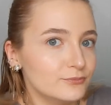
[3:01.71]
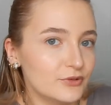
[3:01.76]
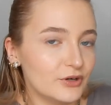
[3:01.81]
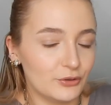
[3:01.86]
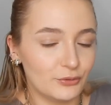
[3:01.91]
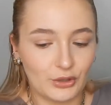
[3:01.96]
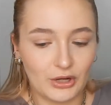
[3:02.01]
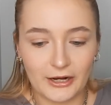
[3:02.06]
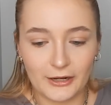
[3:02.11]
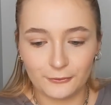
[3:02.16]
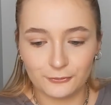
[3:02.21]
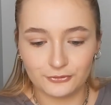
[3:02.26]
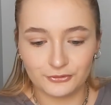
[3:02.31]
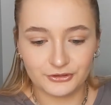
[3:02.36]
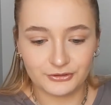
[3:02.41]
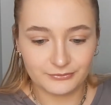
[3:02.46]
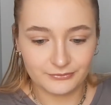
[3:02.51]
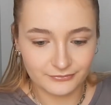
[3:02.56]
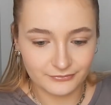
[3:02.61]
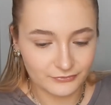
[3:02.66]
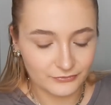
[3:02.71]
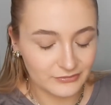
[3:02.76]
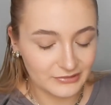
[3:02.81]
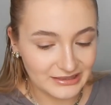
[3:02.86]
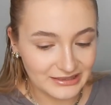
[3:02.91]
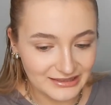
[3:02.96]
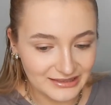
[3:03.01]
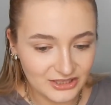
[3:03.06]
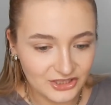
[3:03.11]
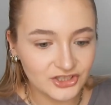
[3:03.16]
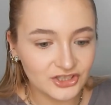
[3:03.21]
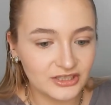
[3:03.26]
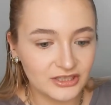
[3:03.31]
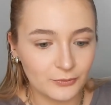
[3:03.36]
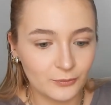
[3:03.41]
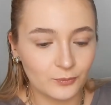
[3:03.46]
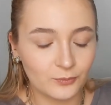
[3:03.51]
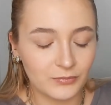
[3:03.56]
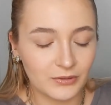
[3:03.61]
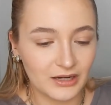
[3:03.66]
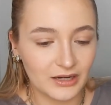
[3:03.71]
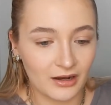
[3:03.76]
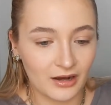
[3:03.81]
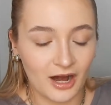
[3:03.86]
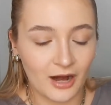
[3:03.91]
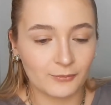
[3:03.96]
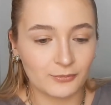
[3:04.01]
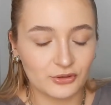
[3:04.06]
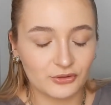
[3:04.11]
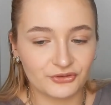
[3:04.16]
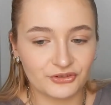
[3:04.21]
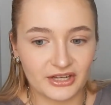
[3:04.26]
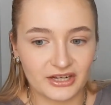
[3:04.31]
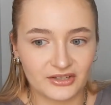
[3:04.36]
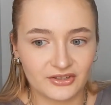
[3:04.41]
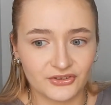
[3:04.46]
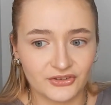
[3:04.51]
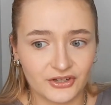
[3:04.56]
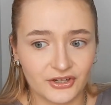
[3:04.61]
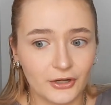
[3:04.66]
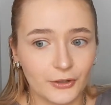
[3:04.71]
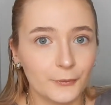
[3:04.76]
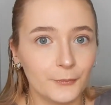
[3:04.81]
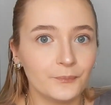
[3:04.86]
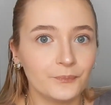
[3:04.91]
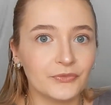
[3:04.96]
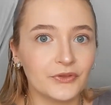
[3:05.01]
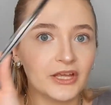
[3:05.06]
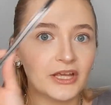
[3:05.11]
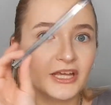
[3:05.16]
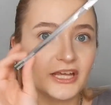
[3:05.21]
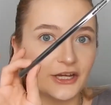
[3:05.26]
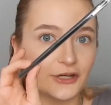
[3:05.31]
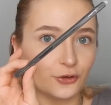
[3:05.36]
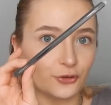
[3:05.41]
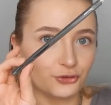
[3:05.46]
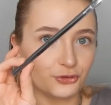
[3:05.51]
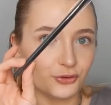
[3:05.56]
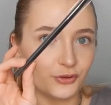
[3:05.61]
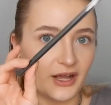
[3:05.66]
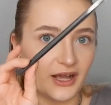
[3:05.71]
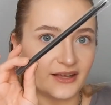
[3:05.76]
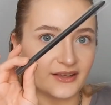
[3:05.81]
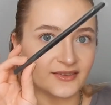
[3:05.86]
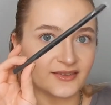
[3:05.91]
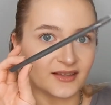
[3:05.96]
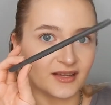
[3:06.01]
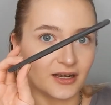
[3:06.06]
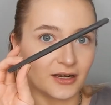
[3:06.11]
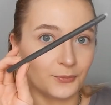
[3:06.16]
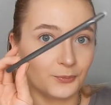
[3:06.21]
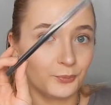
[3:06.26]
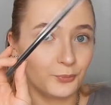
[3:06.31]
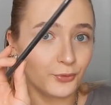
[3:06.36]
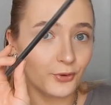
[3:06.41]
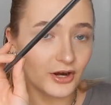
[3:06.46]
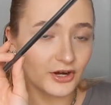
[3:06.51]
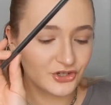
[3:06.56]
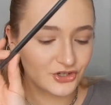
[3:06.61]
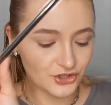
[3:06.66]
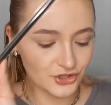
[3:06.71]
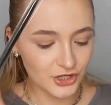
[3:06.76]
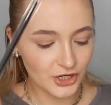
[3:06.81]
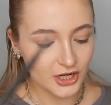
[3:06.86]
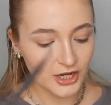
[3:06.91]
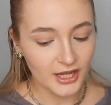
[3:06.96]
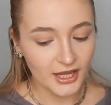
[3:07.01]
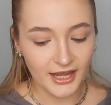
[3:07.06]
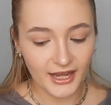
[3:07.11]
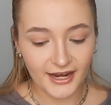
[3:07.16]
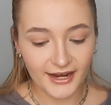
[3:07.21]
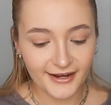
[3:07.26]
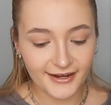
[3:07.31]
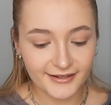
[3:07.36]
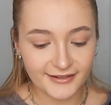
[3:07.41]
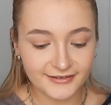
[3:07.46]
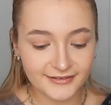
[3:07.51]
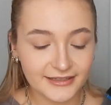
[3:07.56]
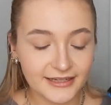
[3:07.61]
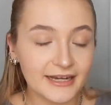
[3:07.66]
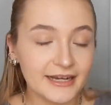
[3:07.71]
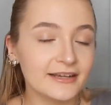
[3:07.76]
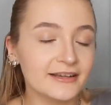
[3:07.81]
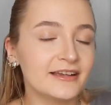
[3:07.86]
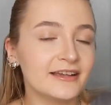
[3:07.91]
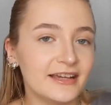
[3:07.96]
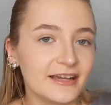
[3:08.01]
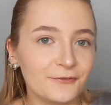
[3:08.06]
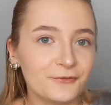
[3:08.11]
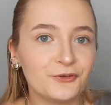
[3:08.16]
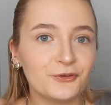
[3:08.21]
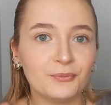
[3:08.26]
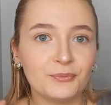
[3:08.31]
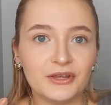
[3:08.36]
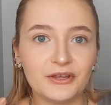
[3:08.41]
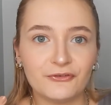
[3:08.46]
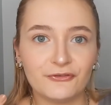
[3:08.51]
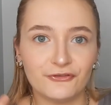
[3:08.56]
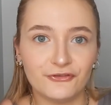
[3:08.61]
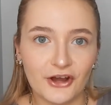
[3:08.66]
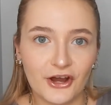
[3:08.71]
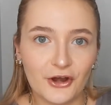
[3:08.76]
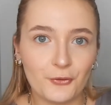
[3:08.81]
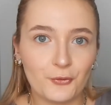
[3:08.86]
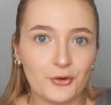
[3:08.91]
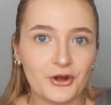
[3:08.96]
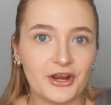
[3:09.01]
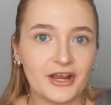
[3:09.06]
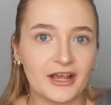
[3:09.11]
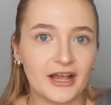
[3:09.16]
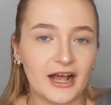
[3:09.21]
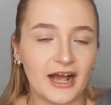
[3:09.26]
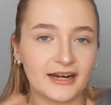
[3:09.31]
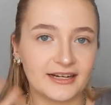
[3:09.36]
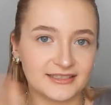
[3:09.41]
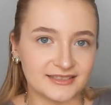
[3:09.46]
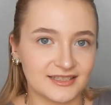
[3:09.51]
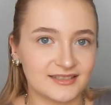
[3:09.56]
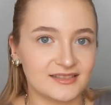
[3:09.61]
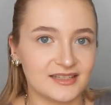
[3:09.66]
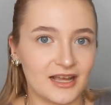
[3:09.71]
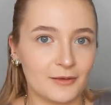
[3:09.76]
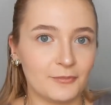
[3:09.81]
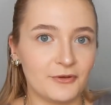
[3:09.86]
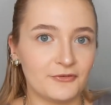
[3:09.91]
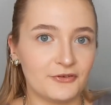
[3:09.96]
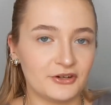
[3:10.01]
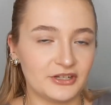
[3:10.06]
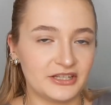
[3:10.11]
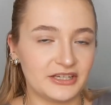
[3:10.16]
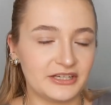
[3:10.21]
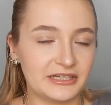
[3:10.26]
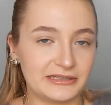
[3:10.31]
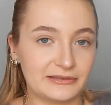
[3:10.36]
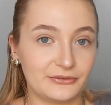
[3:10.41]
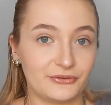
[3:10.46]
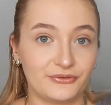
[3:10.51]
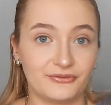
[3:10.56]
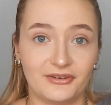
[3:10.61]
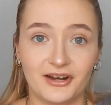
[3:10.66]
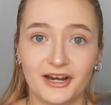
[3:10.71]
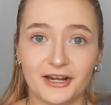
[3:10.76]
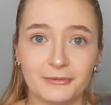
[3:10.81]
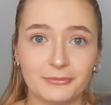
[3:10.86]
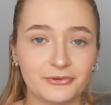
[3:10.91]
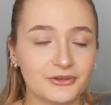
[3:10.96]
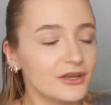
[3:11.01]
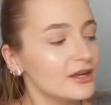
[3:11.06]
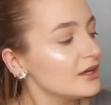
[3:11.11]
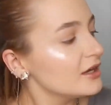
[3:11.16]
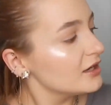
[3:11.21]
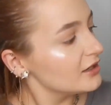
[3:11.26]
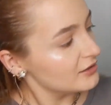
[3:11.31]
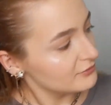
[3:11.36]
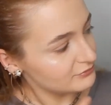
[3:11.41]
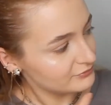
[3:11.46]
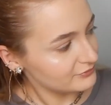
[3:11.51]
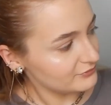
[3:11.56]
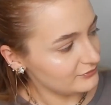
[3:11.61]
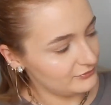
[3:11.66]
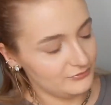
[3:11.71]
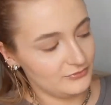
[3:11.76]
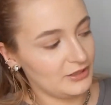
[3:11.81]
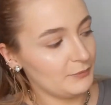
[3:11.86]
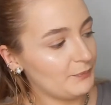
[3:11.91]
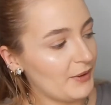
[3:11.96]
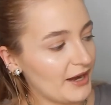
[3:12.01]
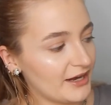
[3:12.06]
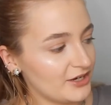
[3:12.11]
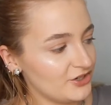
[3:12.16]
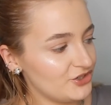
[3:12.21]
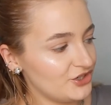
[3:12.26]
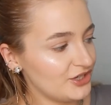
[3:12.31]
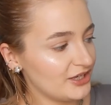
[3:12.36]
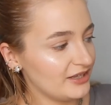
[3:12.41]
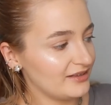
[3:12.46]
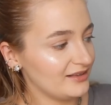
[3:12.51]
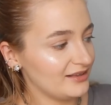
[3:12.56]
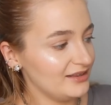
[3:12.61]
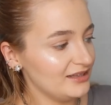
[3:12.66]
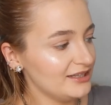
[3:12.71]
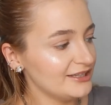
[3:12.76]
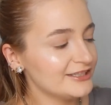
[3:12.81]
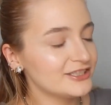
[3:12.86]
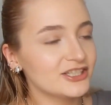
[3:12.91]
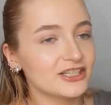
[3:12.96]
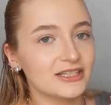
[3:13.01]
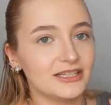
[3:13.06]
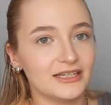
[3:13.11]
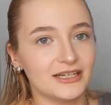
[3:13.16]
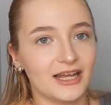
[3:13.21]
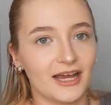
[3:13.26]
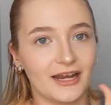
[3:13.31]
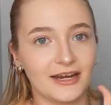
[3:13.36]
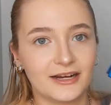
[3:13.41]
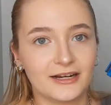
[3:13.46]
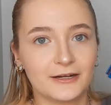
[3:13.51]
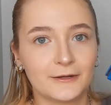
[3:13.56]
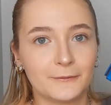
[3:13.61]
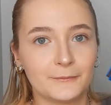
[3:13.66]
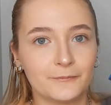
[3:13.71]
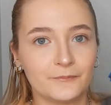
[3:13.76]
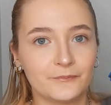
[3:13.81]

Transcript: around literally a couple of seconds ago. It also has a brush, and it gives me very Anastasia Beverly Hills vibes. The packaging is literally like